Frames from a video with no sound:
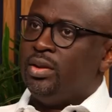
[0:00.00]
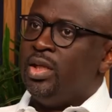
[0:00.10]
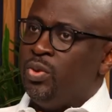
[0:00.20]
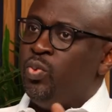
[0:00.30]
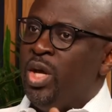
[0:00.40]

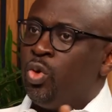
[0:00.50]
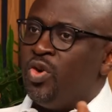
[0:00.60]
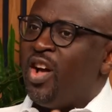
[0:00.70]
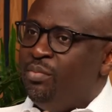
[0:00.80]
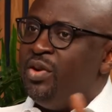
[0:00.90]
It could
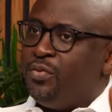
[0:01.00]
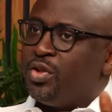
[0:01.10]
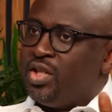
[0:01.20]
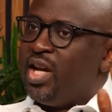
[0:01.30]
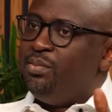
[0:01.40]
have been
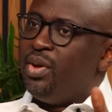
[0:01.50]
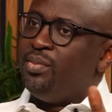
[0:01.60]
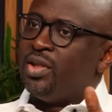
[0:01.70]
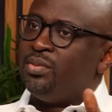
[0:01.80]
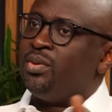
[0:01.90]
49
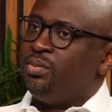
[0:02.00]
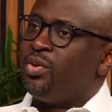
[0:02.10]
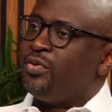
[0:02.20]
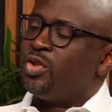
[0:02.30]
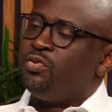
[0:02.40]
papers, but
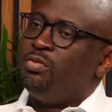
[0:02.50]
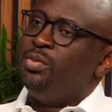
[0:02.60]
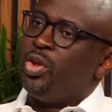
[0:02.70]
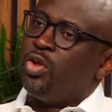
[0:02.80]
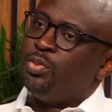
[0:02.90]
Professor Fomum
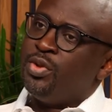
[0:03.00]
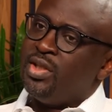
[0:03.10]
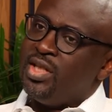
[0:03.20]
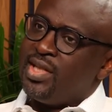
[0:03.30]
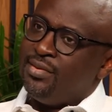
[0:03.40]
made us put it
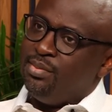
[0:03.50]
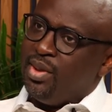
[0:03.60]
in 7